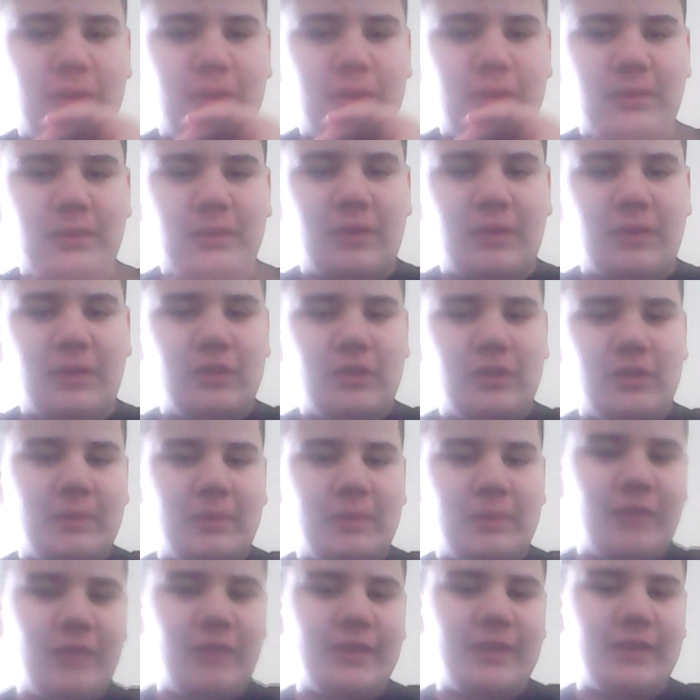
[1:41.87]
many smiles to
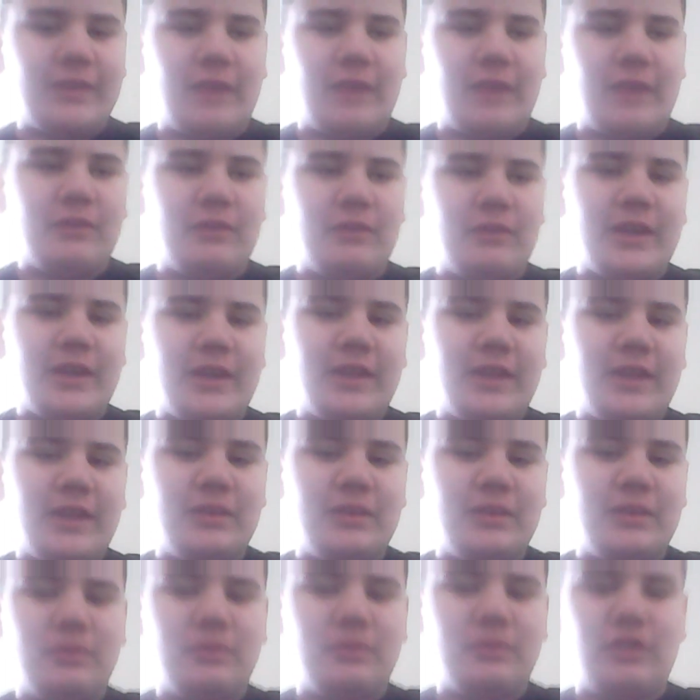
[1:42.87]
my face every
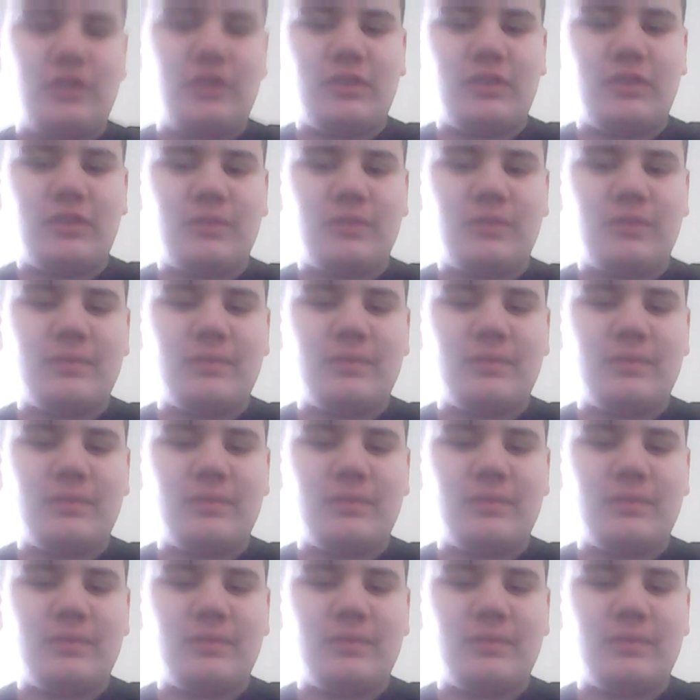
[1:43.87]
day. You just.